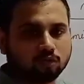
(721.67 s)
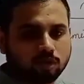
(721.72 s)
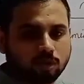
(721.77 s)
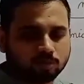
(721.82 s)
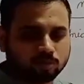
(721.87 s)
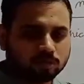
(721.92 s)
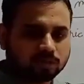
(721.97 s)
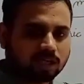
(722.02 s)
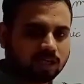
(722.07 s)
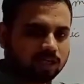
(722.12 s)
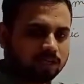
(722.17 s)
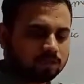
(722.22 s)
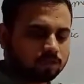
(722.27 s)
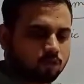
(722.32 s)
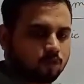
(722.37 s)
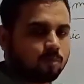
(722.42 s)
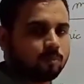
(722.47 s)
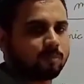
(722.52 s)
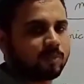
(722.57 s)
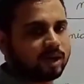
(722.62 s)
We have to done
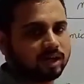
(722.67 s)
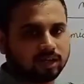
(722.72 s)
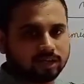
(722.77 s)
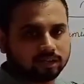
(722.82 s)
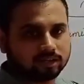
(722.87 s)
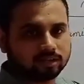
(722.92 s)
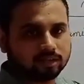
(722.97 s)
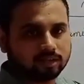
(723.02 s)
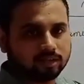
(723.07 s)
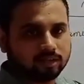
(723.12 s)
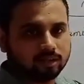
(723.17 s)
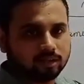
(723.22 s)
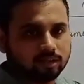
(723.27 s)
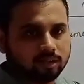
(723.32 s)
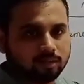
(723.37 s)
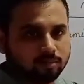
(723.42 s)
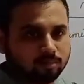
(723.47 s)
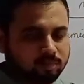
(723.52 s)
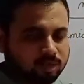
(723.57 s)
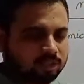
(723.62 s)
compiling.
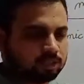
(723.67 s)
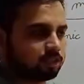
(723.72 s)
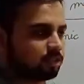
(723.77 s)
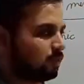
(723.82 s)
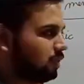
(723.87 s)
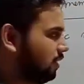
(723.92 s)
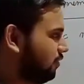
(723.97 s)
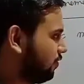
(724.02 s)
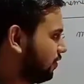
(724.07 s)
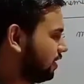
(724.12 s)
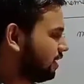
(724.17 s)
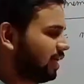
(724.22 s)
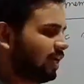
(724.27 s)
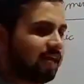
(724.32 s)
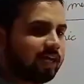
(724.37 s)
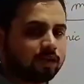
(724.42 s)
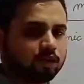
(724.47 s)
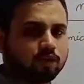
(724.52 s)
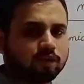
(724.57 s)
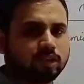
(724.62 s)
Means if any
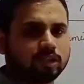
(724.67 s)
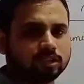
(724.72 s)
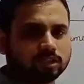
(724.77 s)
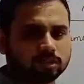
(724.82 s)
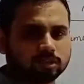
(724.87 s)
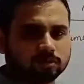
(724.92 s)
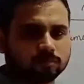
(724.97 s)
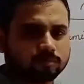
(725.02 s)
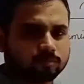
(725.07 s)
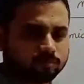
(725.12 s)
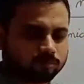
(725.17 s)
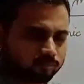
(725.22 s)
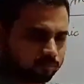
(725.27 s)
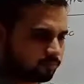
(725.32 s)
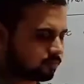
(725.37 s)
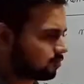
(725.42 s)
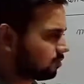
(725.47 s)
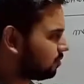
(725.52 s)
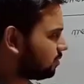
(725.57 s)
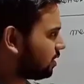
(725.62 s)
error is
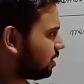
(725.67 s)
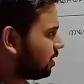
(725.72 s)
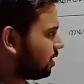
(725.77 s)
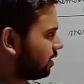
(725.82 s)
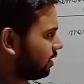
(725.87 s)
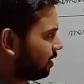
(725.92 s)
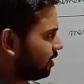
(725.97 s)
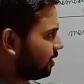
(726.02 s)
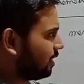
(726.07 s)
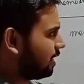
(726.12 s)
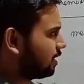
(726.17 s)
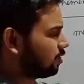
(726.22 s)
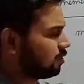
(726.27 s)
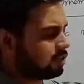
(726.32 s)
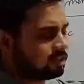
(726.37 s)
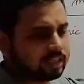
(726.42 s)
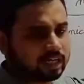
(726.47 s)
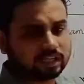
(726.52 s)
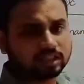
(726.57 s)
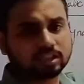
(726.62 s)

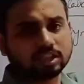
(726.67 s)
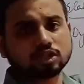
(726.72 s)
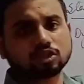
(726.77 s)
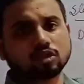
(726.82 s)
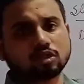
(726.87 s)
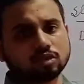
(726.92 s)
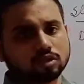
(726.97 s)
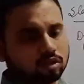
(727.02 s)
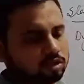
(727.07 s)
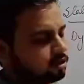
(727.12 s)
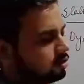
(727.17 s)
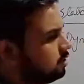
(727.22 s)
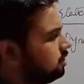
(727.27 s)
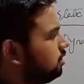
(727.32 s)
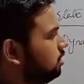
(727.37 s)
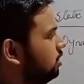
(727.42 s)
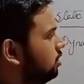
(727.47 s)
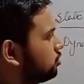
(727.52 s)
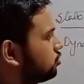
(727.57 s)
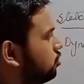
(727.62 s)
exist or
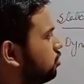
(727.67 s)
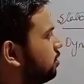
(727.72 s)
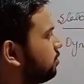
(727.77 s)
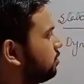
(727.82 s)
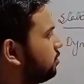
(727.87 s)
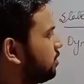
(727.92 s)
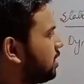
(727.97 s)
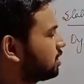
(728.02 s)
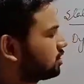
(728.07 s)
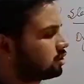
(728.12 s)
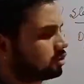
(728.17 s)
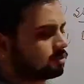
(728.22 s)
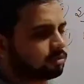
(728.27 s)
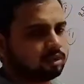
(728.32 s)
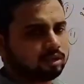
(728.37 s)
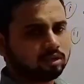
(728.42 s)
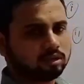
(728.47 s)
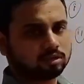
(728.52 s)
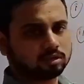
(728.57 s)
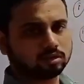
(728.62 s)
not, so we have to first of
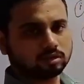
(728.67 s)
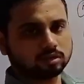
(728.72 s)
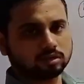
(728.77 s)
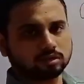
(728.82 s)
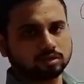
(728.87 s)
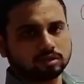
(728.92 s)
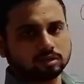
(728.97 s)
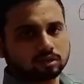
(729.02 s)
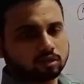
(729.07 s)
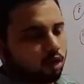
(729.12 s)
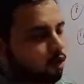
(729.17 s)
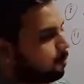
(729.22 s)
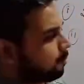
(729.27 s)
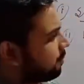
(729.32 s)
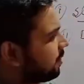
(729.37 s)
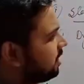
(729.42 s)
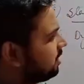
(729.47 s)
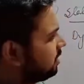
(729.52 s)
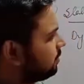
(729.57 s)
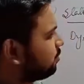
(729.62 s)
all
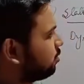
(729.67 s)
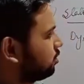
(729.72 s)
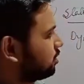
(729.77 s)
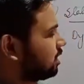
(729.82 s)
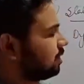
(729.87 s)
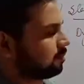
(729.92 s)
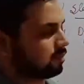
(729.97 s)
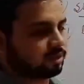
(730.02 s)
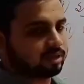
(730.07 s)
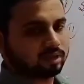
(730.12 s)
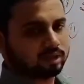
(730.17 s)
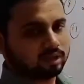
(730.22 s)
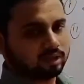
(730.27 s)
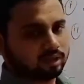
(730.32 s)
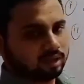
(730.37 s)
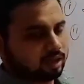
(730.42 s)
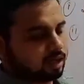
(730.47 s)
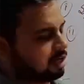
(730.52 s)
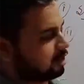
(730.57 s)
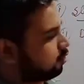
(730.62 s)
compile the
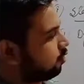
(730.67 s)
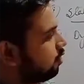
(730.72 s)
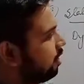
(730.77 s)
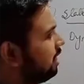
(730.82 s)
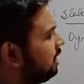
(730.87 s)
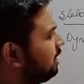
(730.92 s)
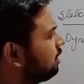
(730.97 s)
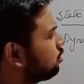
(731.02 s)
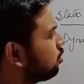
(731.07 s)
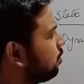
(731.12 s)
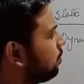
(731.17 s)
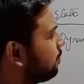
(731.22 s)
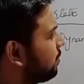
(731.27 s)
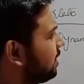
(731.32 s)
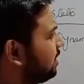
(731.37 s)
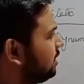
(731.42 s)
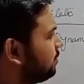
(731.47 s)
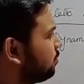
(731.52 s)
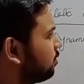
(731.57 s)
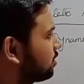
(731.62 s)
program. And when we
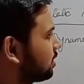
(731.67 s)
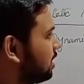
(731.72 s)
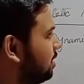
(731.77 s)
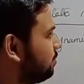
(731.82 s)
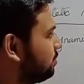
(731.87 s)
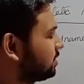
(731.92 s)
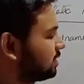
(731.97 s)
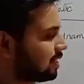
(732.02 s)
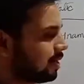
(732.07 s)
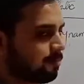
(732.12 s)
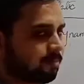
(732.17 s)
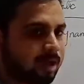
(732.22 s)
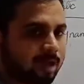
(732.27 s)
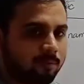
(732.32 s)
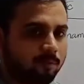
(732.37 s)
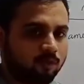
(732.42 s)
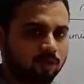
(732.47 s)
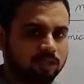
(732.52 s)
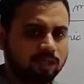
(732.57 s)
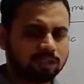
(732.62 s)
compile the program, some
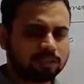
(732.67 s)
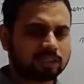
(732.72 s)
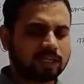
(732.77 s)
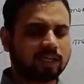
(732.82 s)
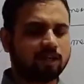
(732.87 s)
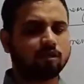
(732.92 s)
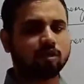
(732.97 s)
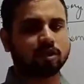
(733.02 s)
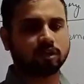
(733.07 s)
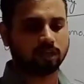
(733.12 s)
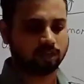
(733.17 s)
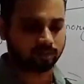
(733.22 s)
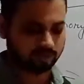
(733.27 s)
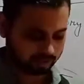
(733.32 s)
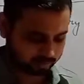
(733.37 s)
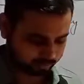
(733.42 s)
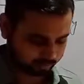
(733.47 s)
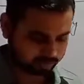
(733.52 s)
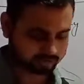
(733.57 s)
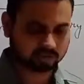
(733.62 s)
memory is allocated
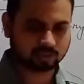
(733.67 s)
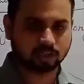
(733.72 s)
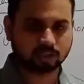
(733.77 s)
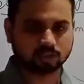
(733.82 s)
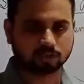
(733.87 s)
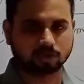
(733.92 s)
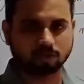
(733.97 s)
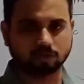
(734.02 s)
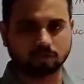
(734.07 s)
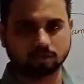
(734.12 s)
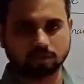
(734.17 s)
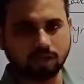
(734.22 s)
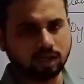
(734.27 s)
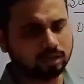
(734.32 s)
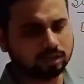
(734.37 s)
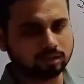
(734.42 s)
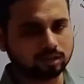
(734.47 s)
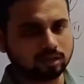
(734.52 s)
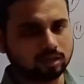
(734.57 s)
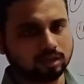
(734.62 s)
that instruction,
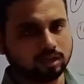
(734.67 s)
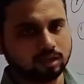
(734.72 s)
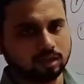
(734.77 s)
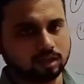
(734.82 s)
right?